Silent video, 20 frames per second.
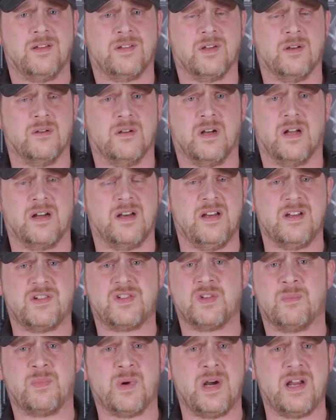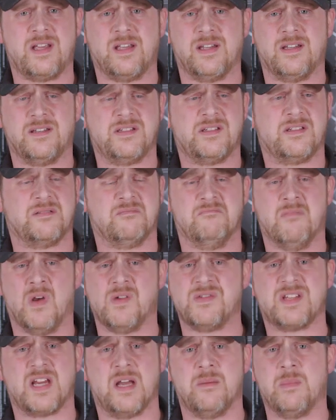So on initial break-ins,
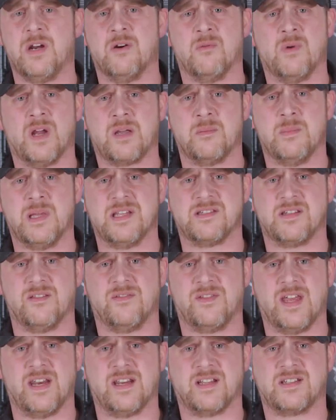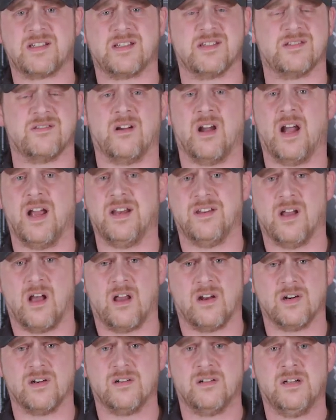most time I don't recommend synthetics because they're high
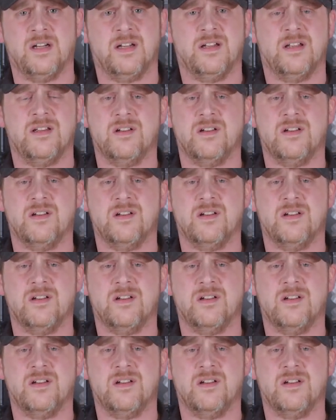dollar.